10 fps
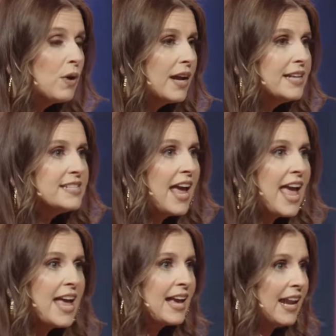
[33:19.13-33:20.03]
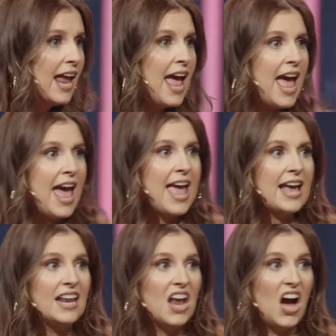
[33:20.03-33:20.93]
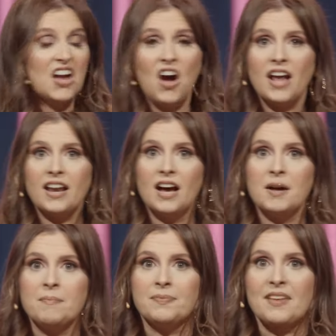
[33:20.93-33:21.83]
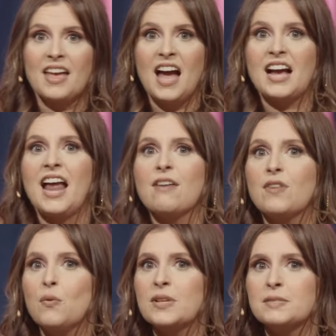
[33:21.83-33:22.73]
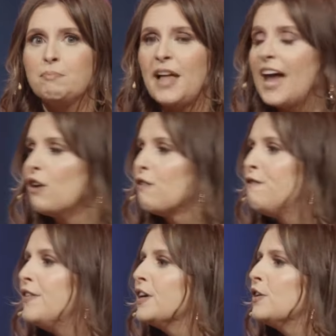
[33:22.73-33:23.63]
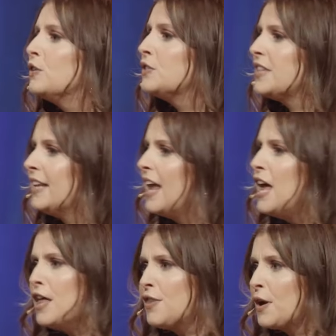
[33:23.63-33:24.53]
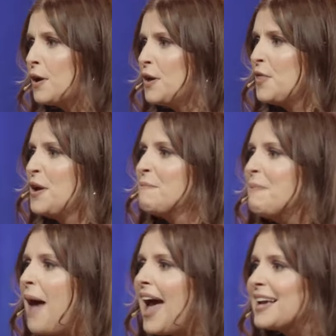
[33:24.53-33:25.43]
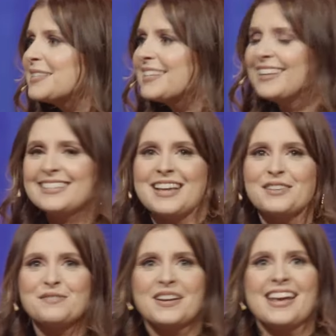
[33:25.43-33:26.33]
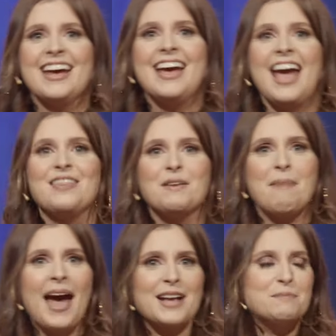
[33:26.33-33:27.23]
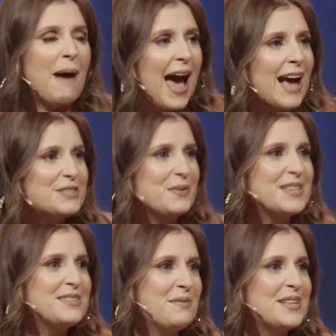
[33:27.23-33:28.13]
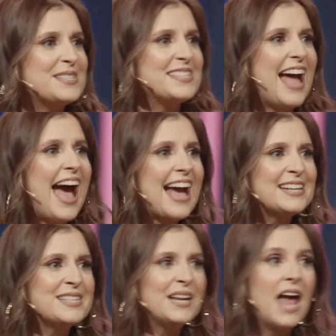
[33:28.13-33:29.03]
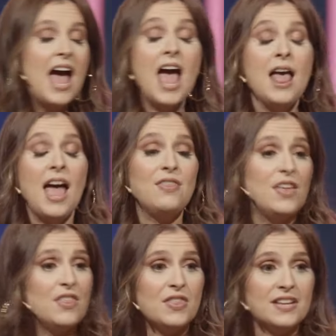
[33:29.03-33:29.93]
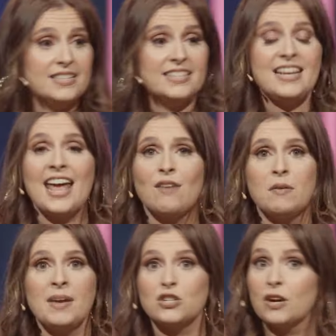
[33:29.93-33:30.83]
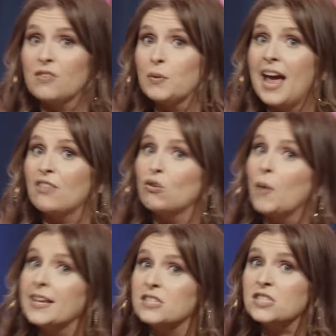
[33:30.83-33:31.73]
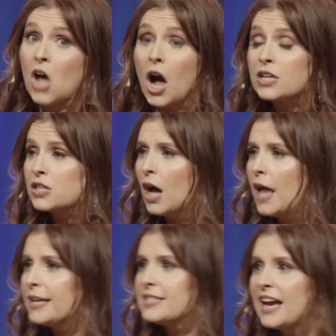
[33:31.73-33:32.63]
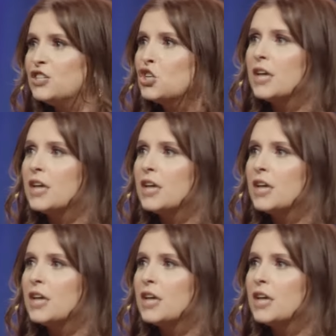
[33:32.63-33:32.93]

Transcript: were gonna take. And I got everyone's bladder filled and their bags, that sounds funny, and their bags packed with snacks. And then the day of, I made sure everyone had the right socks on because I